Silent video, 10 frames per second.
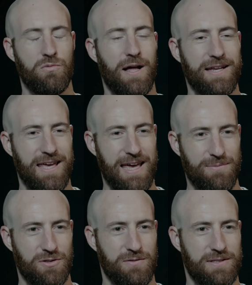like
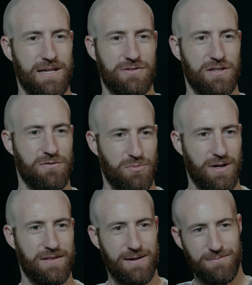games. It sounds like you've
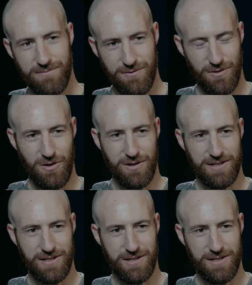played them for a long